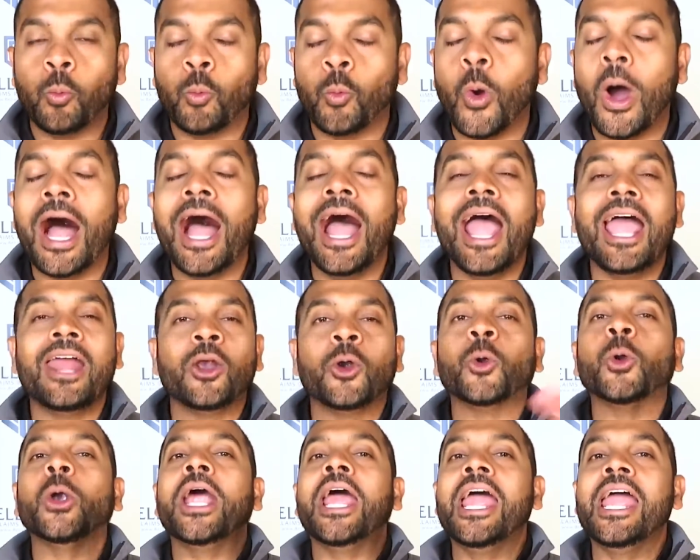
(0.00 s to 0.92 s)
wide
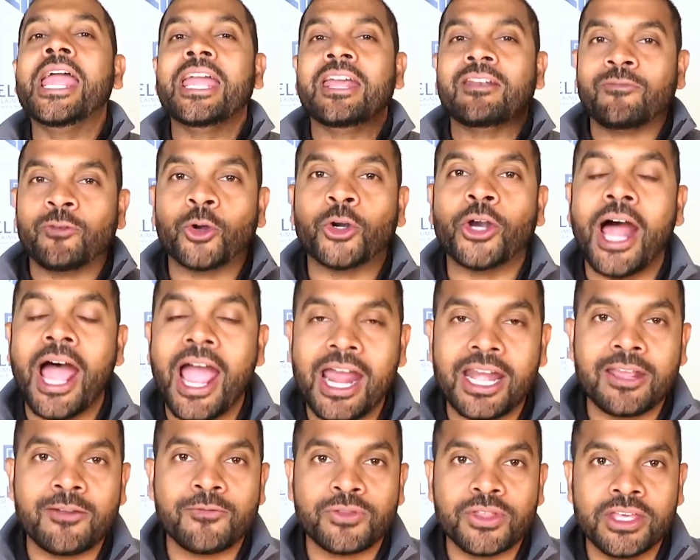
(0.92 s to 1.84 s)
array and
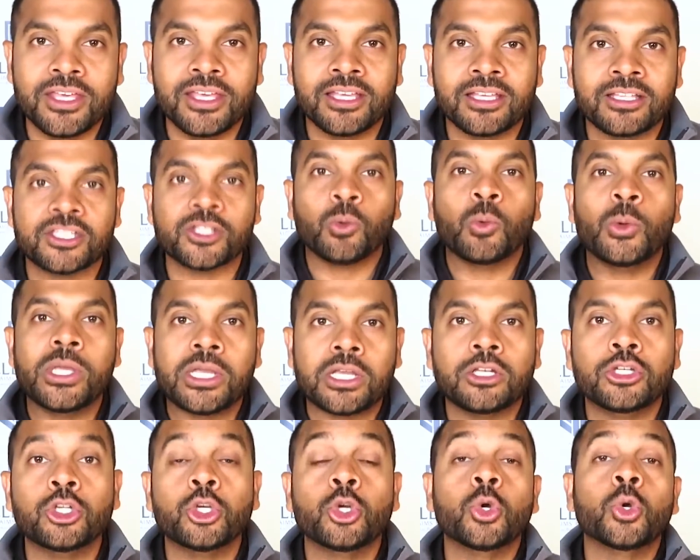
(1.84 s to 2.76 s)
variety of things that we
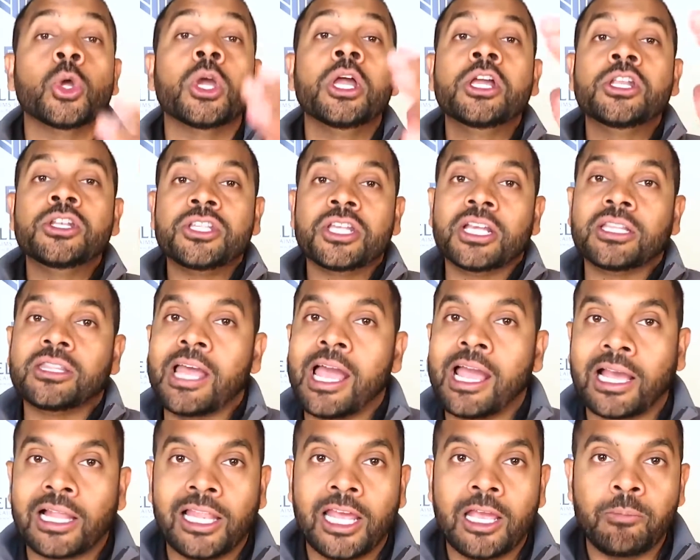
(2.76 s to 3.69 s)
can do to get
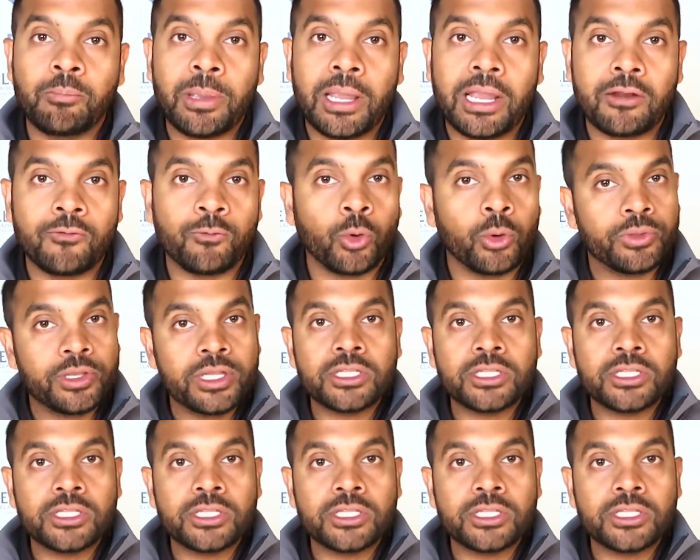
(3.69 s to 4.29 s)
that claim paid for.